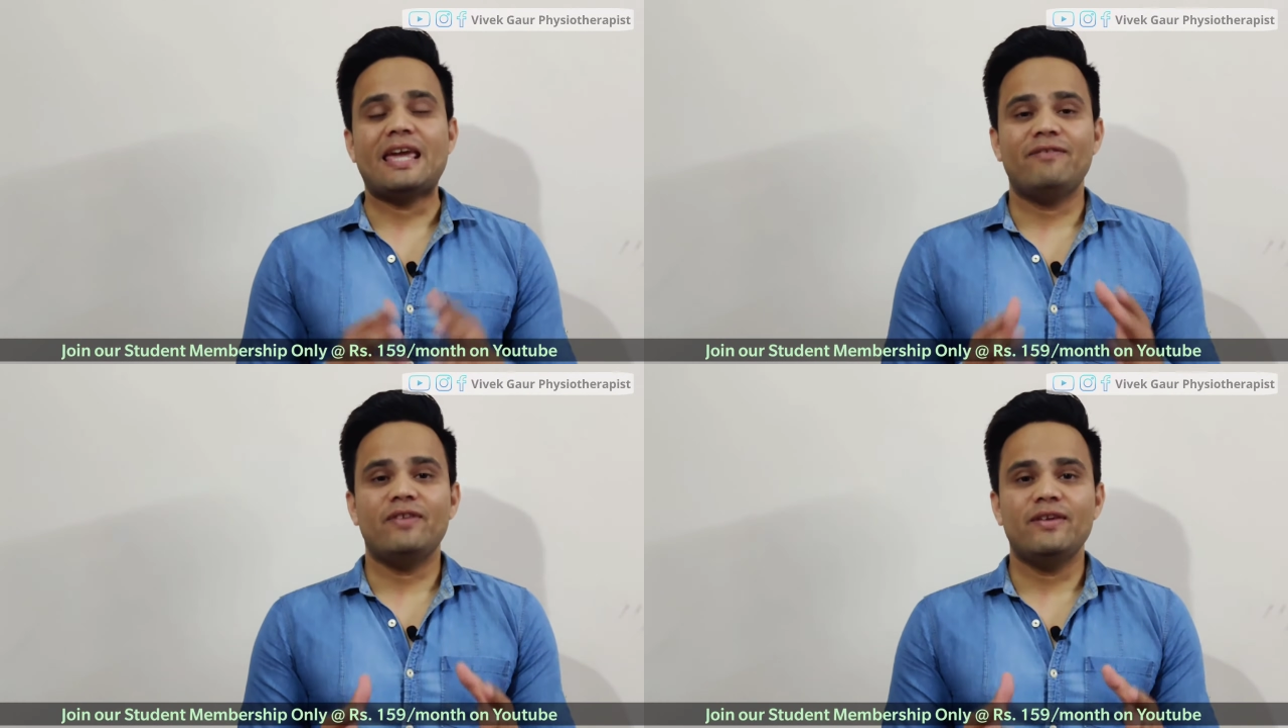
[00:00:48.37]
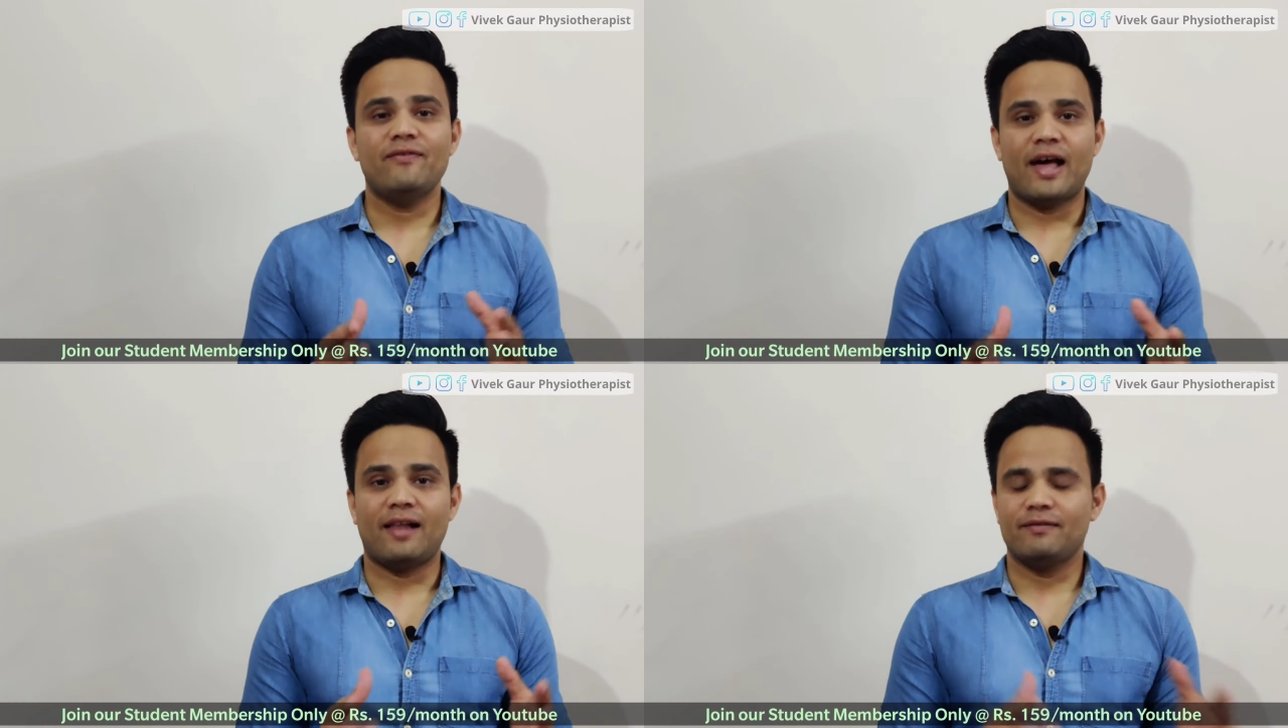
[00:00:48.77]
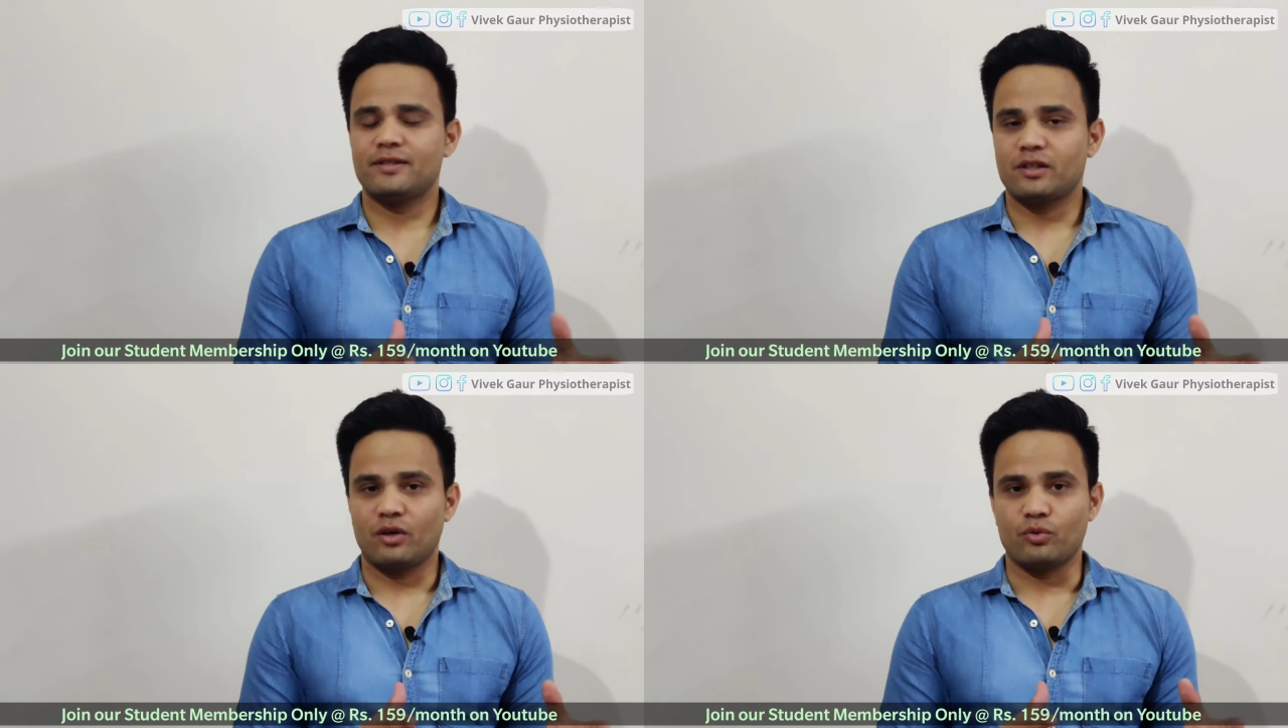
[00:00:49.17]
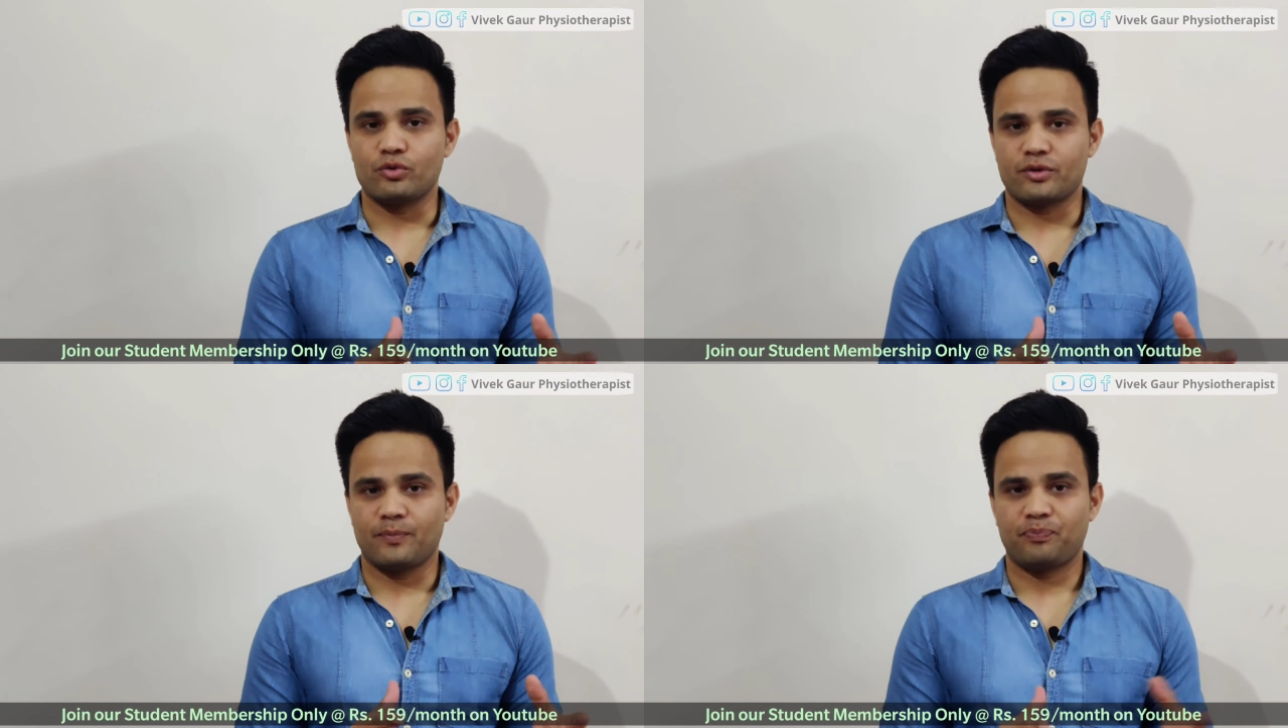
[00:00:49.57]
AV valves
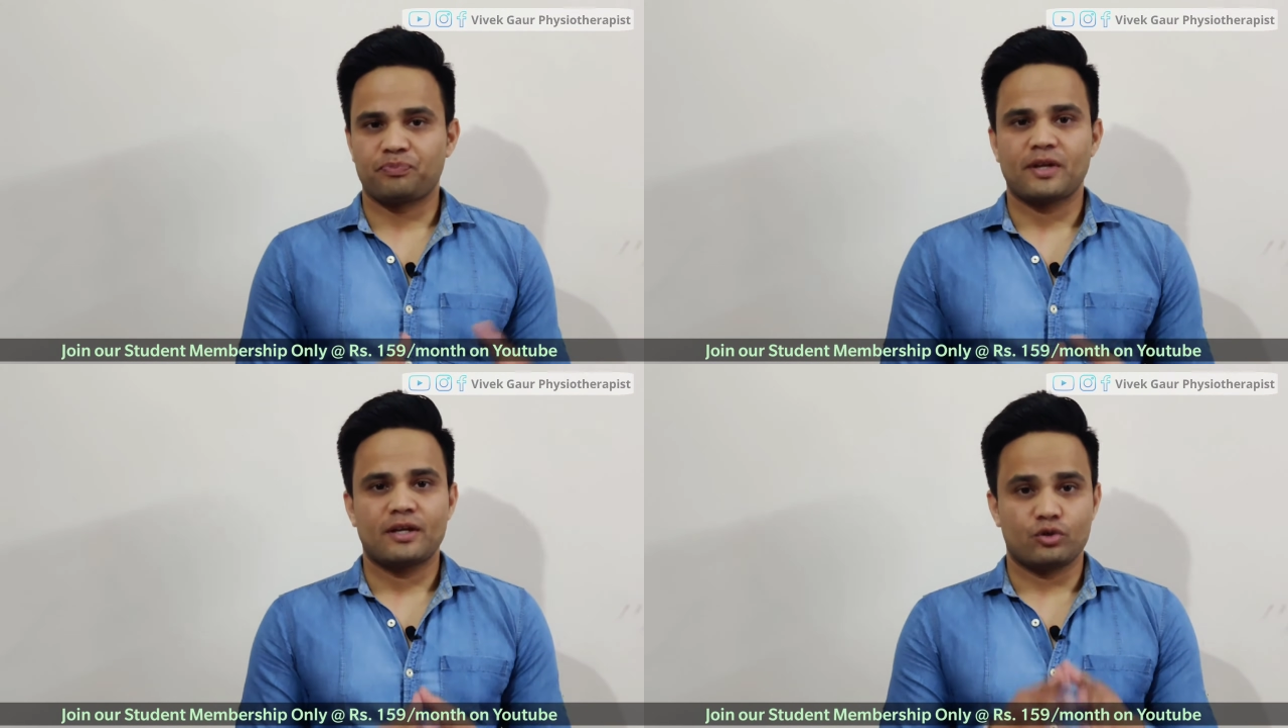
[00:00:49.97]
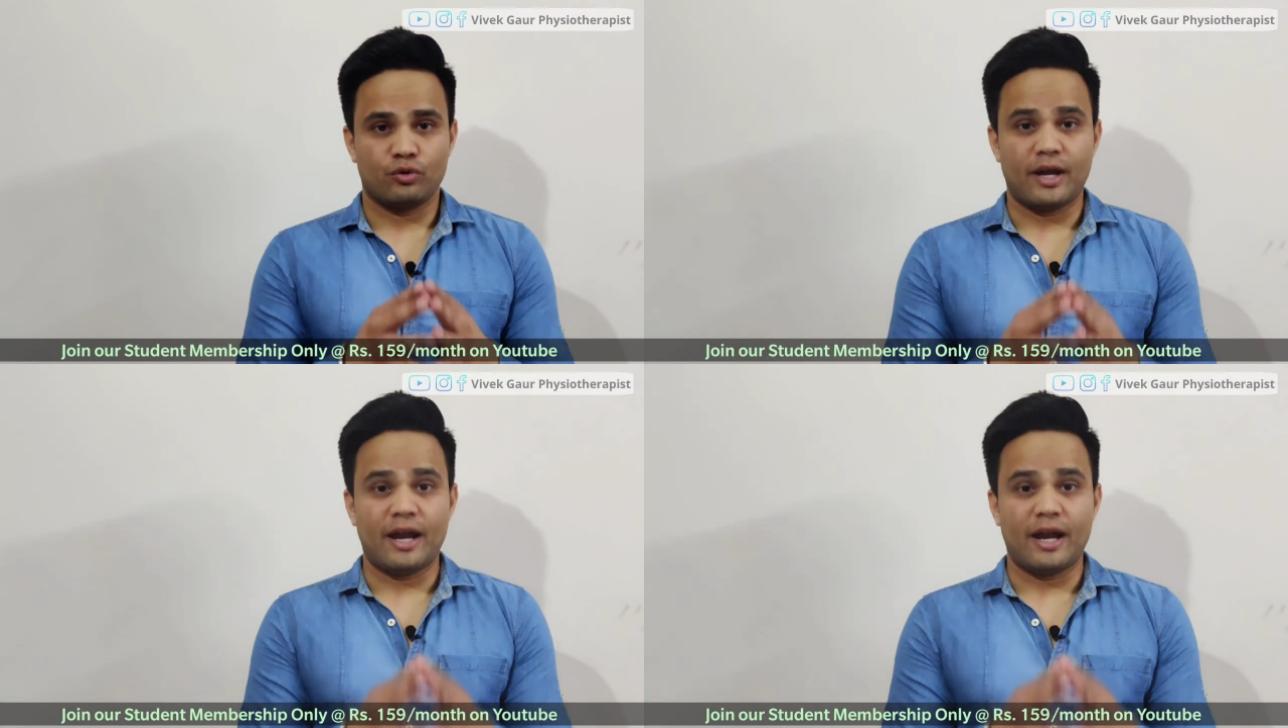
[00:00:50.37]
close. So